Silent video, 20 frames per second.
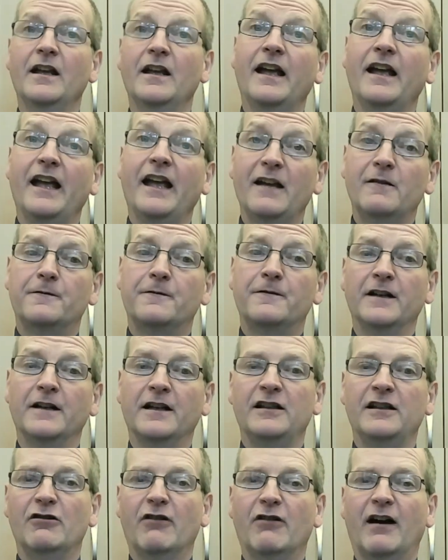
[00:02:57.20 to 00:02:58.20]
If
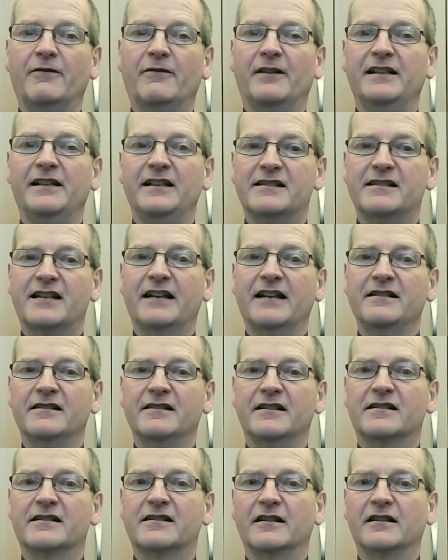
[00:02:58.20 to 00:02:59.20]
you have any
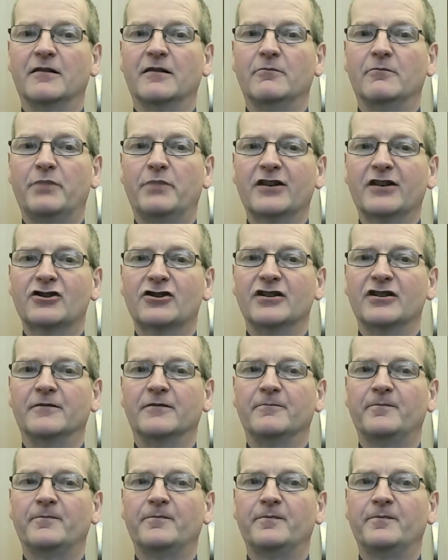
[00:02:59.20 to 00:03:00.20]
tenderness and compassion.
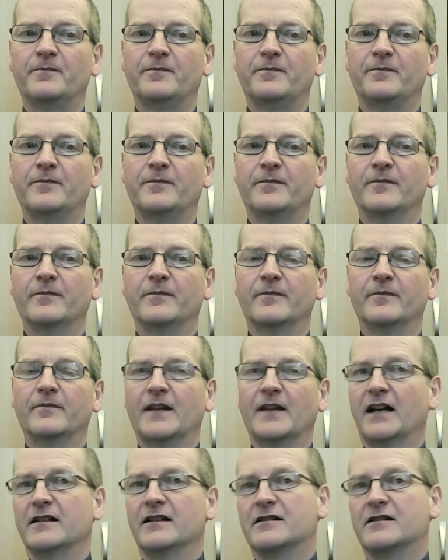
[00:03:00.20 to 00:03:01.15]
At